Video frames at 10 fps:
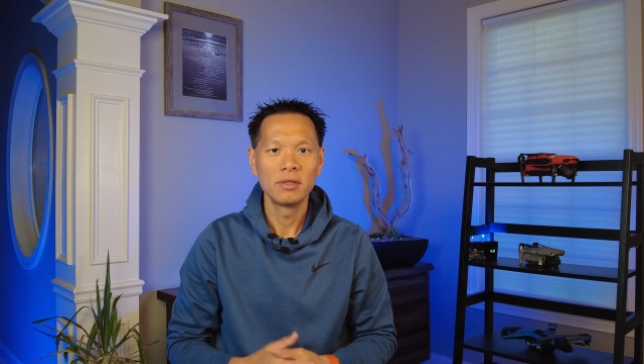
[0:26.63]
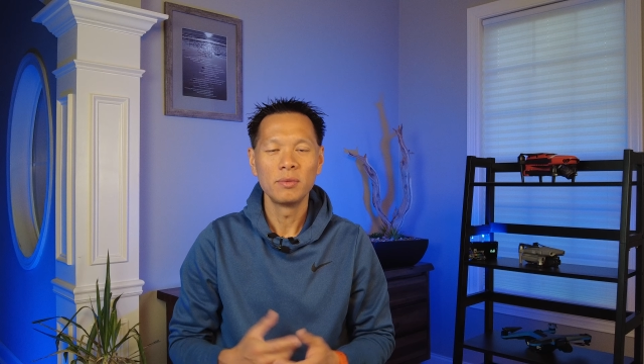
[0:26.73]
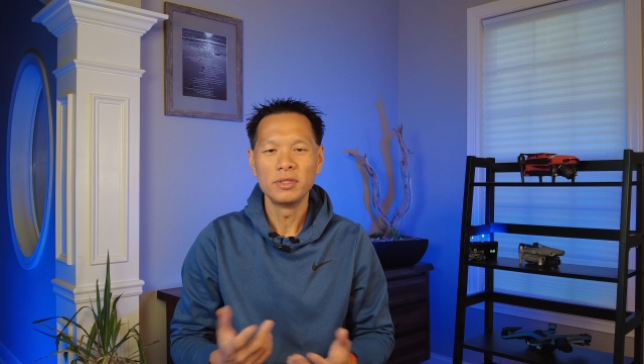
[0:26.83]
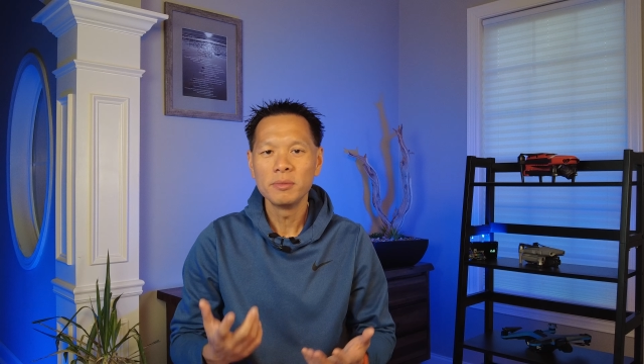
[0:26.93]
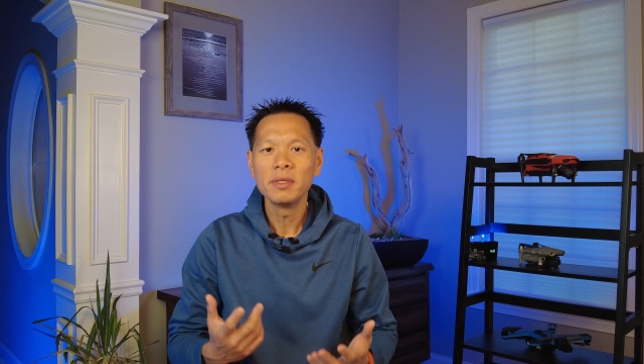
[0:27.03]

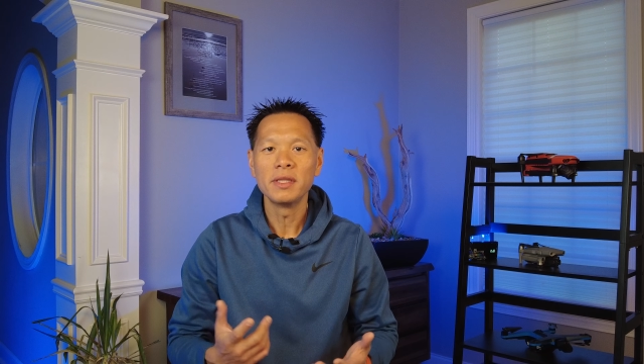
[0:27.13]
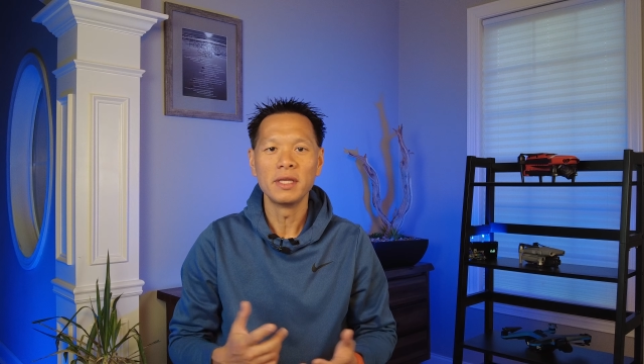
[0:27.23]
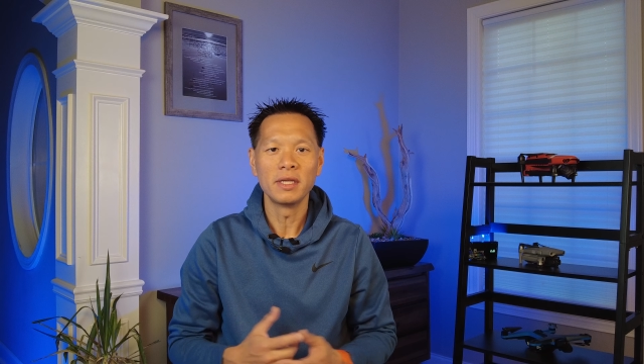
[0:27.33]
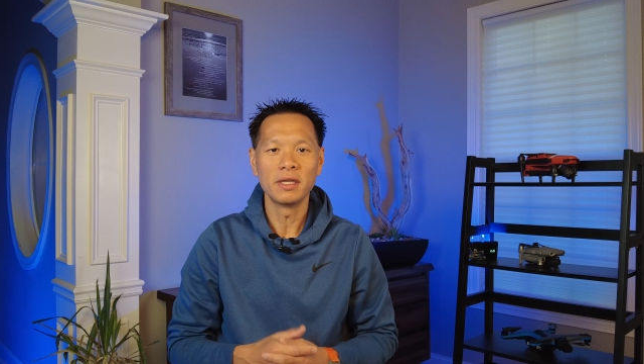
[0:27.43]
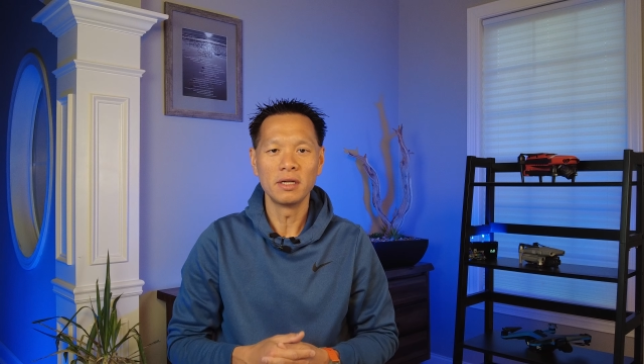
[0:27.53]
we typically
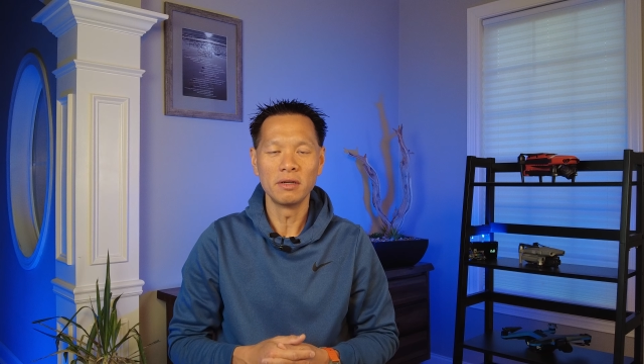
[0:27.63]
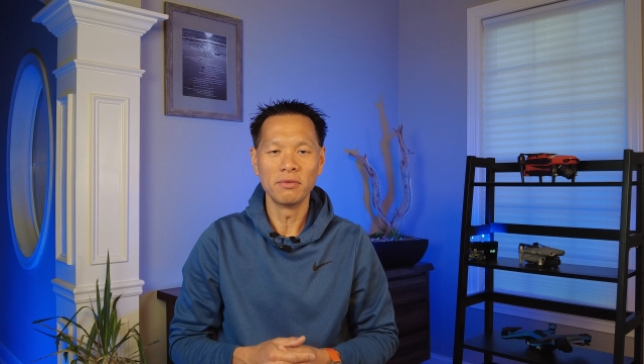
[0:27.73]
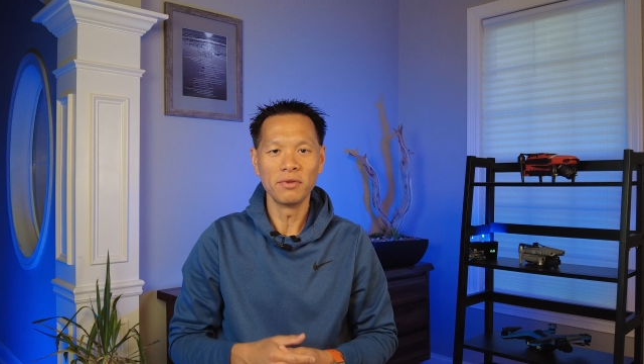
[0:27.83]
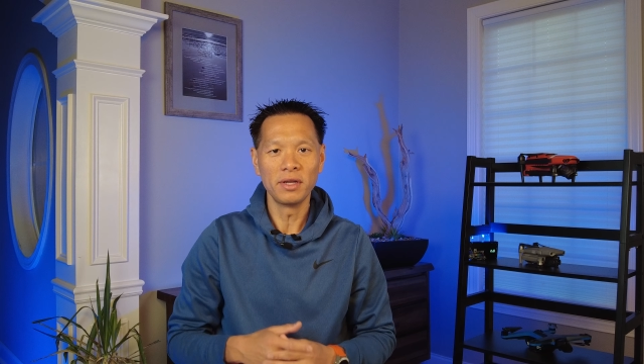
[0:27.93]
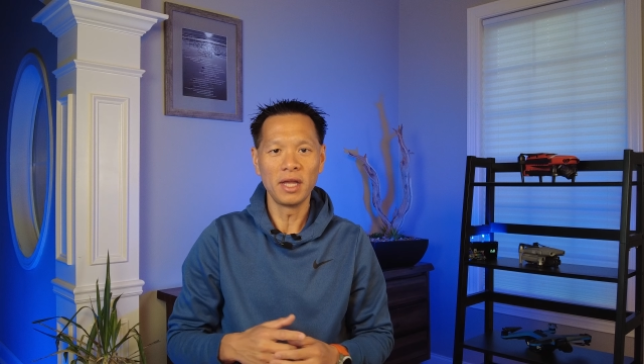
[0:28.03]
think
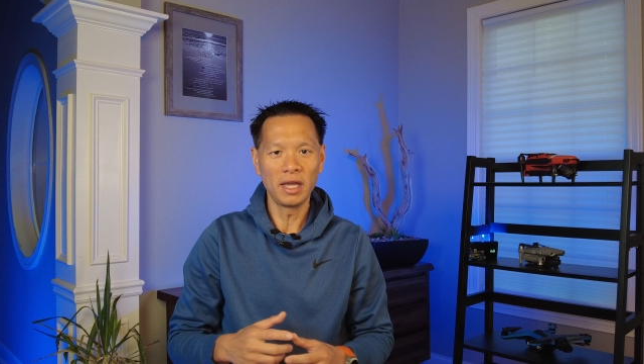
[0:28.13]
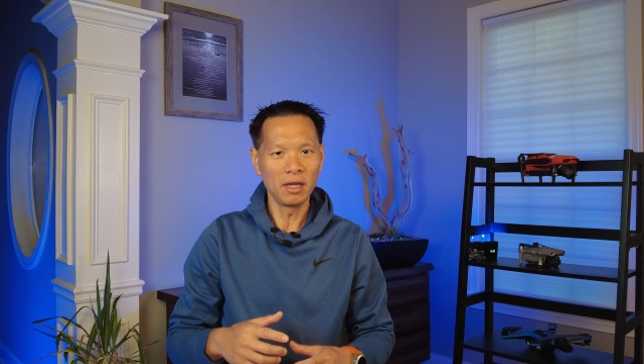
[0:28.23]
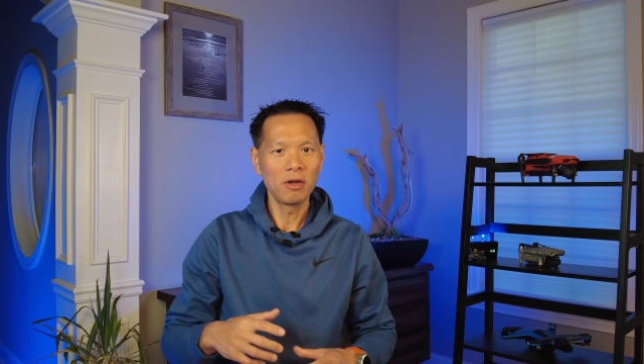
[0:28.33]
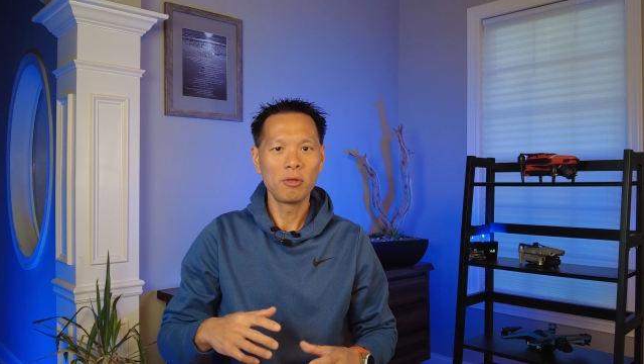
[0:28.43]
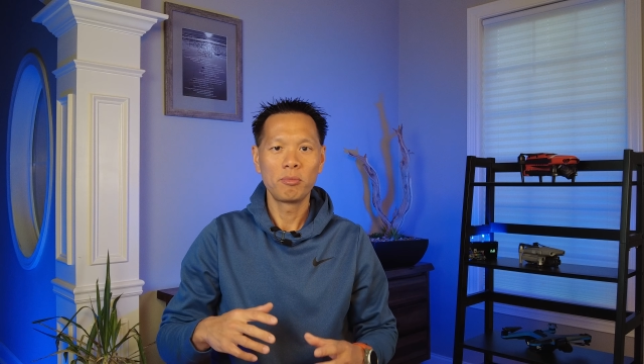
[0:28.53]
of in a
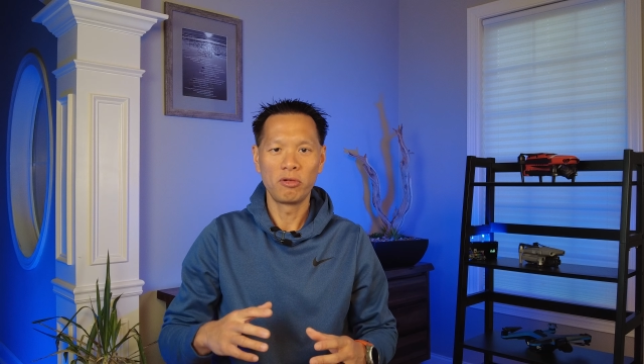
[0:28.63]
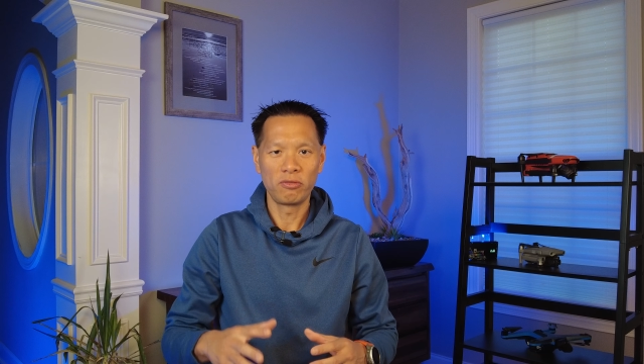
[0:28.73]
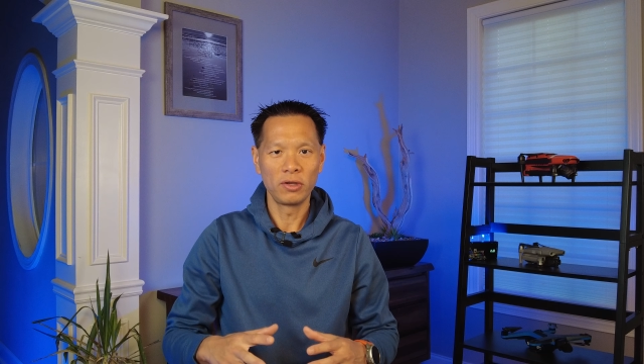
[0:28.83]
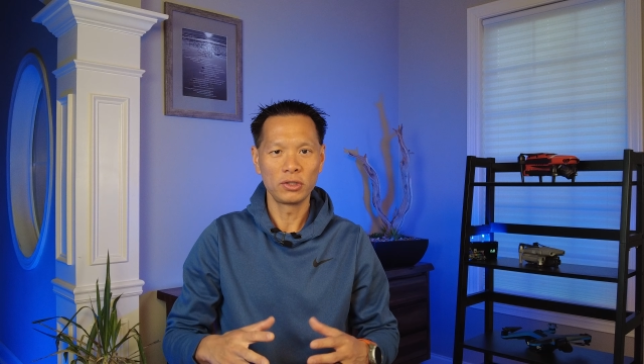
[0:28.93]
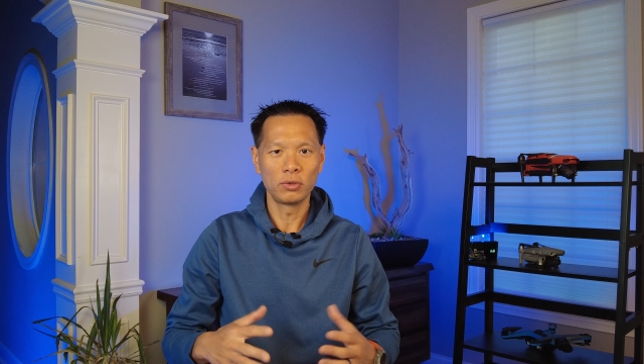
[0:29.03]

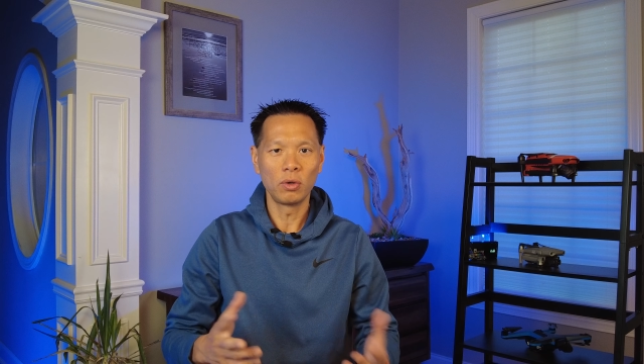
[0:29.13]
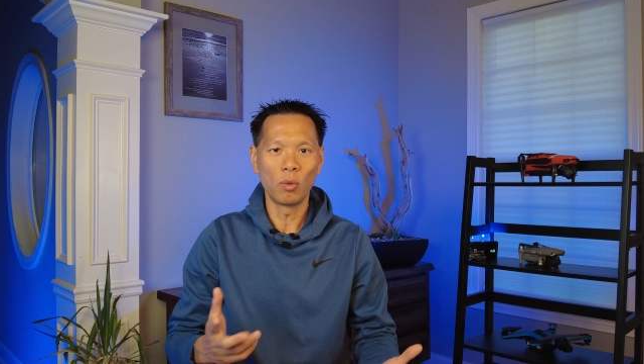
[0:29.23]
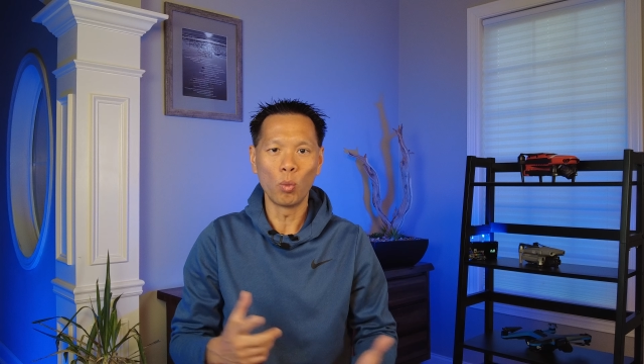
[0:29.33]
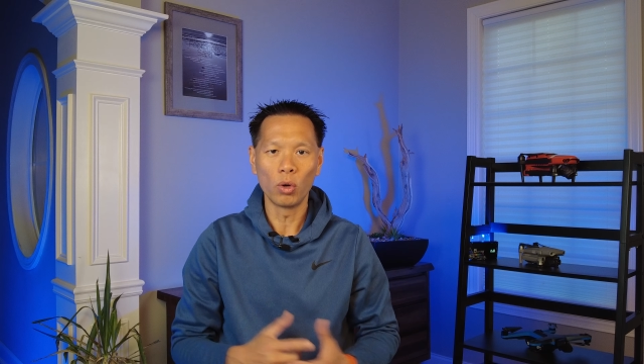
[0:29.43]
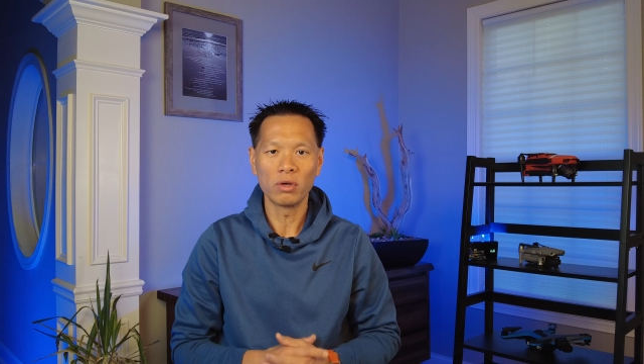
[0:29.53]
professional
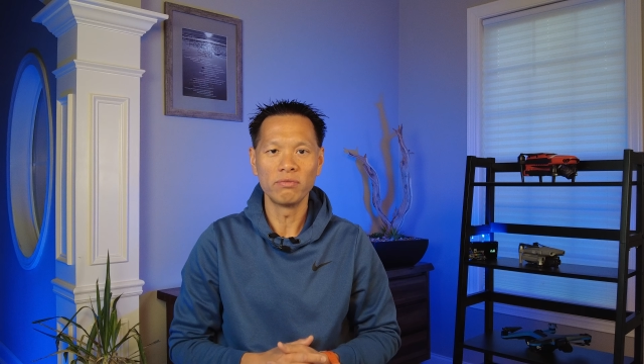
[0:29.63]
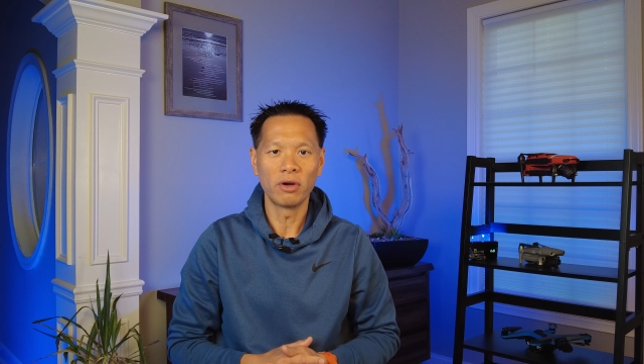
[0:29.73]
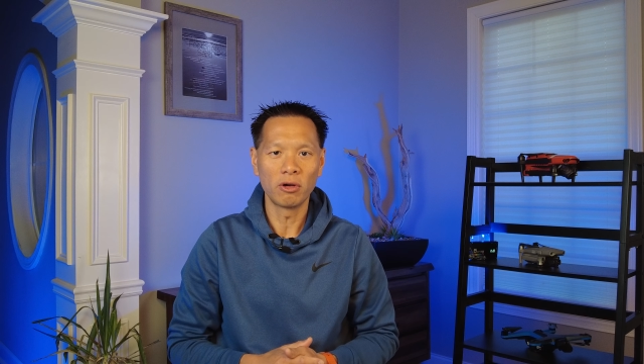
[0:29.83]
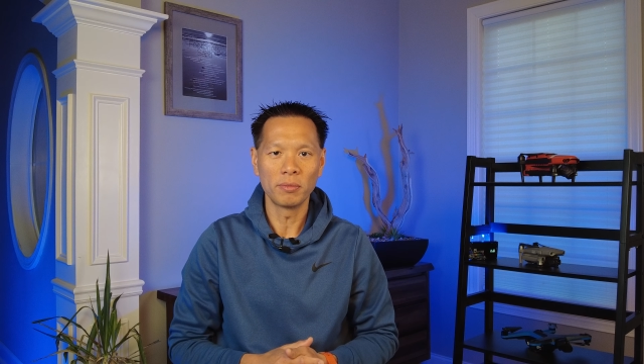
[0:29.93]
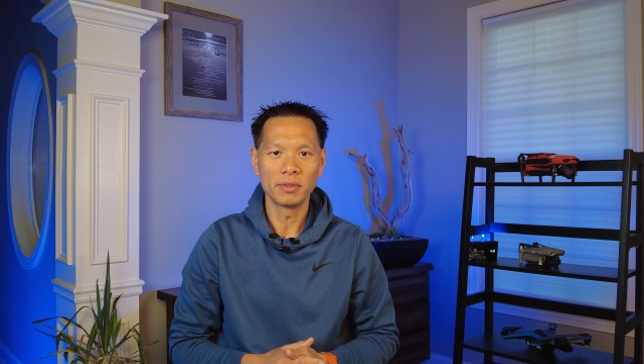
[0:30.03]
or work
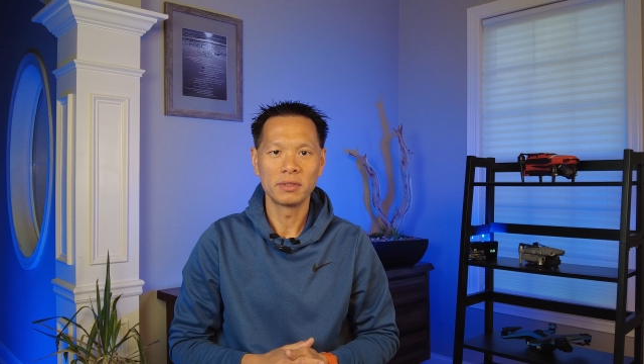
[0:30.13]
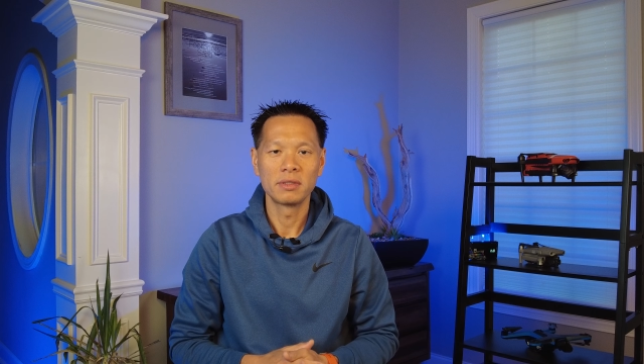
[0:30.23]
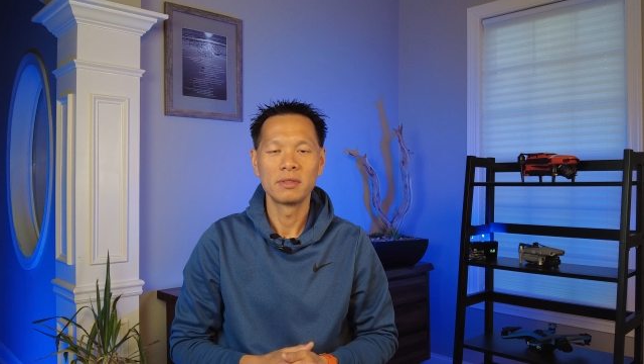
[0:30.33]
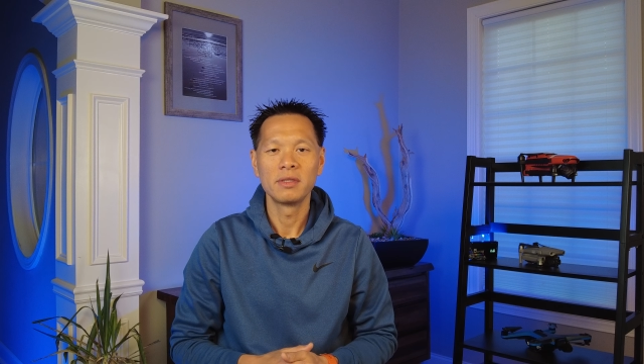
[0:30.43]
environment.